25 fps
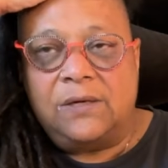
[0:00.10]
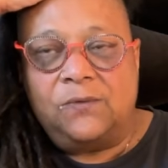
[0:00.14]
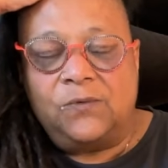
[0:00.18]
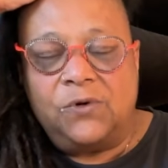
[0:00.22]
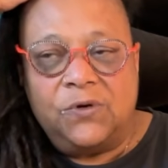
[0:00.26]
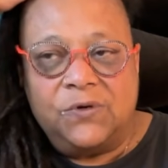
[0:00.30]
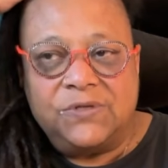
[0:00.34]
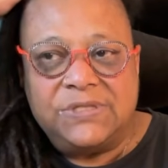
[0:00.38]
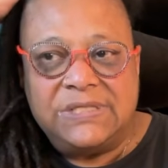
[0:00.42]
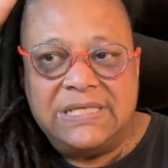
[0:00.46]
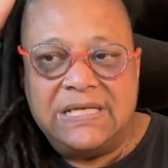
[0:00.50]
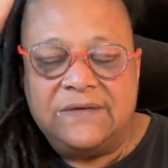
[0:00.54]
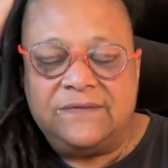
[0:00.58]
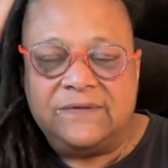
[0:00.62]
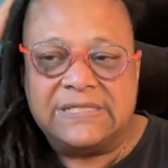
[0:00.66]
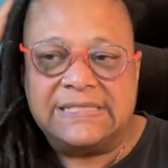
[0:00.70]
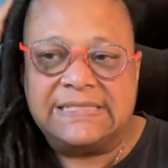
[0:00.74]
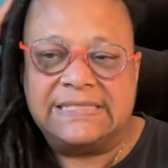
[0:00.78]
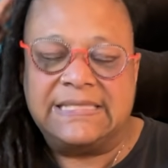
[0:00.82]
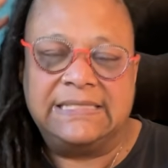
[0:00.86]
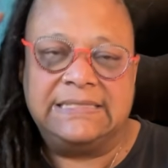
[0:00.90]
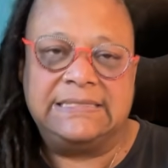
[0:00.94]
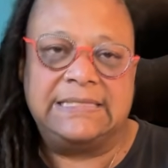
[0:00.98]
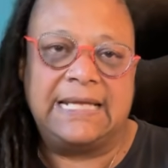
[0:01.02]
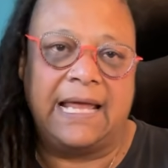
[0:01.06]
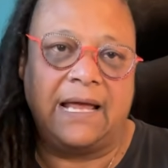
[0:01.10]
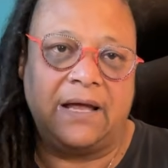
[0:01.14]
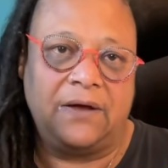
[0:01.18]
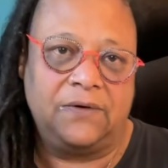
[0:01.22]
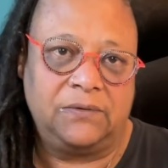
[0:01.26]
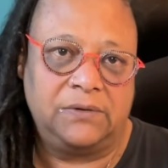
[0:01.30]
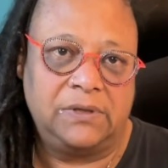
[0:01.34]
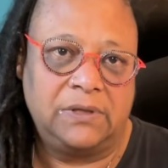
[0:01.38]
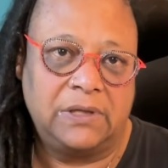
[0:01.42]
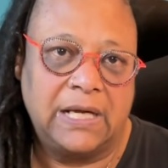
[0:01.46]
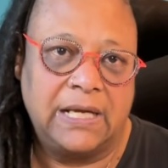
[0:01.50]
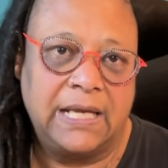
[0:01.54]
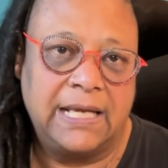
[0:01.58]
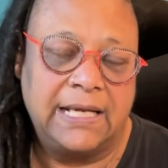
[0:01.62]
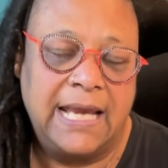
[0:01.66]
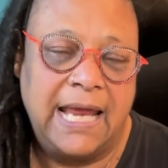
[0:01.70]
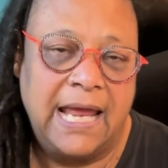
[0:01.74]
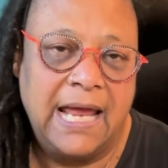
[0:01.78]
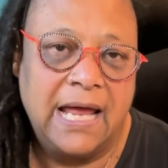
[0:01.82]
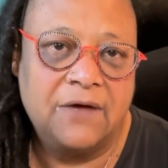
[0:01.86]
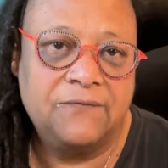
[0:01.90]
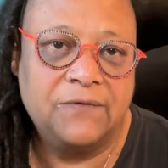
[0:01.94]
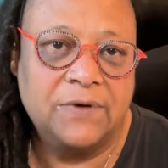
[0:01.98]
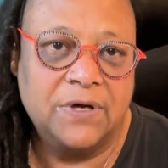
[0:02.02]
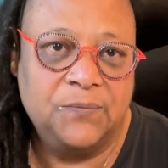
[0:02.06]
order to even sit down and
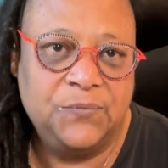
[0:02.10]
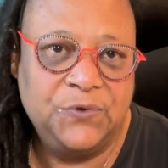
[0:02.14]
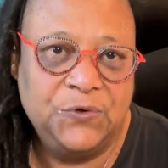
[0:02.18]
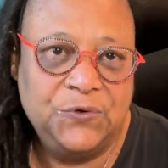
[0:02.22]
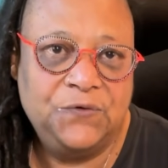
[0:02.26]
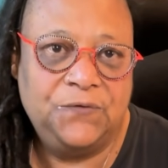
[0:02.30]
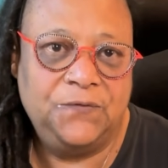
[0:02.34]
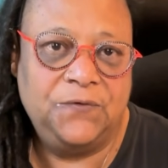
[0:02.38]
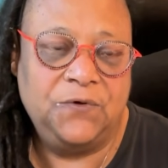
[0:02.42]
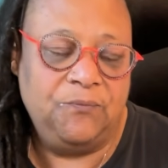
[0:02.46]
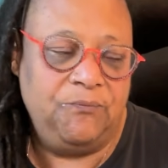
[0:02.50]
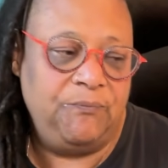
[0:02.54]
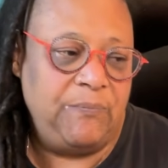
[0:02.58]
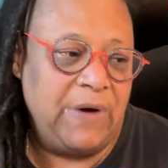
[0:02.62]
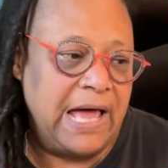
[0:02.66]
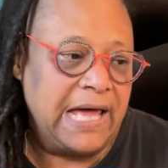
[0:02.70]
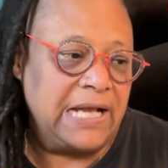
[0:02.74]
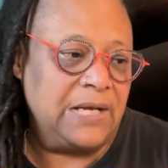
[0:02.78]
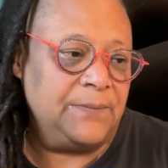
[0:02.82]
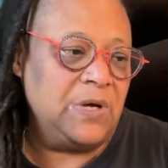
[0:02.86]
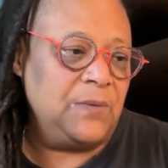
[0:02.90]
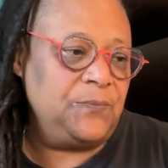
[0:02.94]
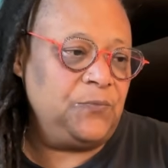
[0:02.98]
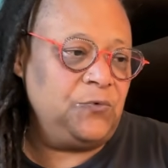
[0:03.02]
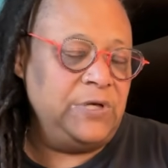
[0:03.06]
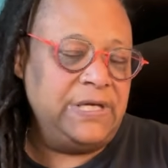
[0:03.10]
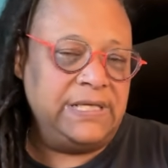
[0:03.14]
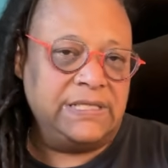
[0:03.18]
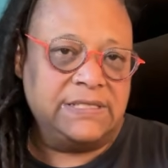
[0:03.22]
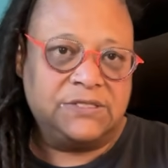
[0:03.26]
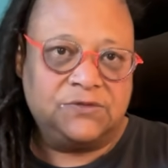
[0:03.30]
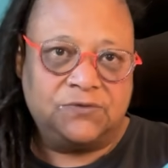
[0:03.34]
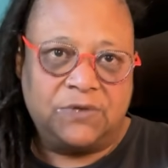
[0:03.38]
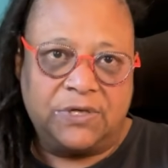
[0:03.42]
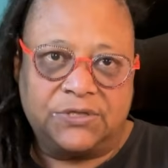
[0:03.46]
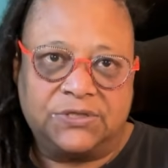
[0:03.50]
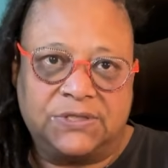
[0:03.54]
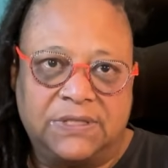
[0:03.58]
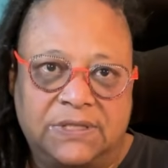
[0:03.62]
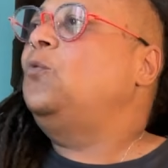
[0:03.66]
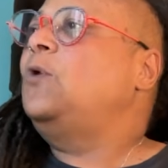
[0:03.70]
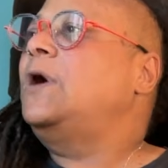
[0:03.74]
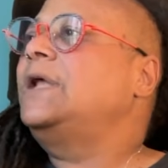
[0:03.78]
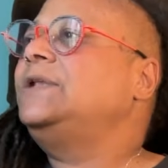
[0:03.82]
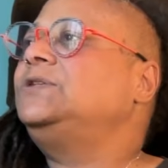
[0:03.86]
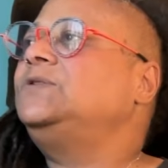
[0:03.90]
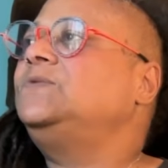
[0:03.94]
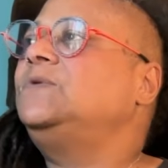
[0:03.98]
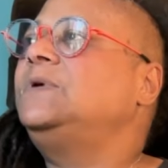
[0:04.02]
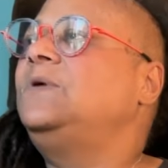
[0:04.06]
have a beautiful bottom-up reconstruction.
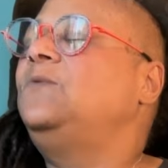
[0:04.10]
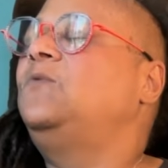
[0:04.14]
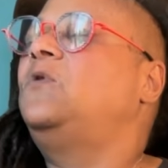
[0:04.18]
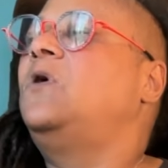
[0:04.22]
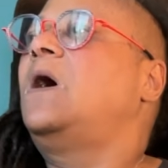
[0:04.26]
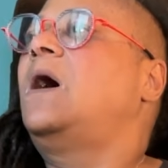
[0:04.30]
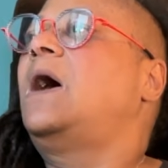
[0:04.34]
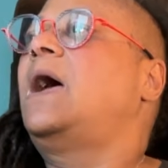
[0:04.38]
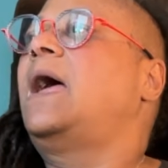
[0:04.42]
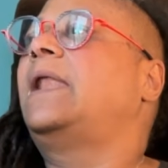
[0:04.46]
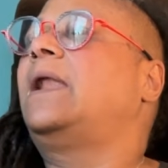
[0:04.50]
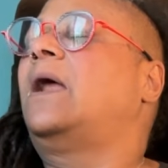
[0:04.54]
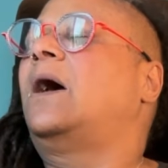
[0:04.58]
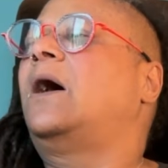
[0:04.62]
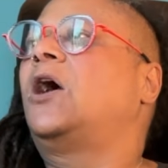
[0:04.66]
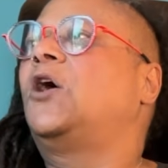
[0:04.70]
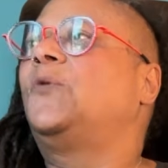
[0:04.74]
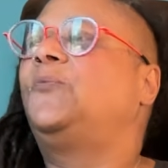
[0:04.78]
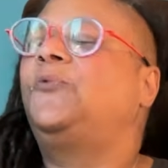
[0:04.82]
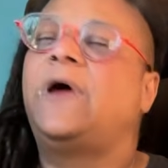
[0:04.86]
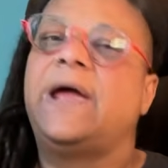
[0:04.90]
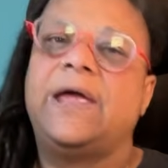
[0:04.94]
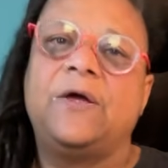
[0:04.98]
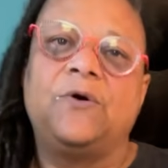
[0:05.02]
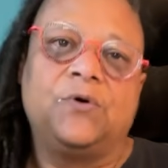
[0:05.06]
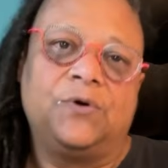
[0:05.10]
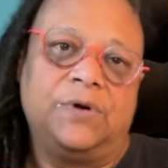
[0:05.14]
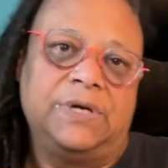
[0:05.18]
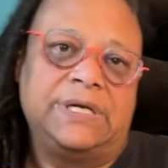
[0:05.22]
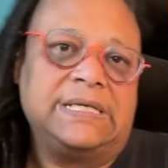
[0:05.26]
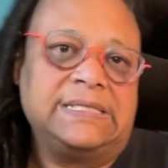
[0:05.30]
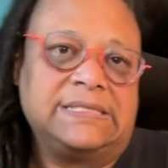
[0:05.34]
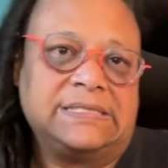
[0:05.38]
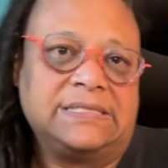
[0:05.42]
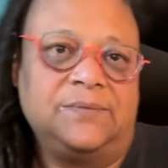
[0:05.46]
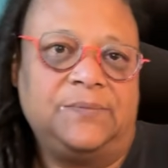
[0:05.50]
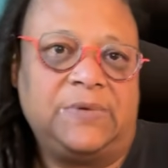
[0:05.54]
What do we want our priorities to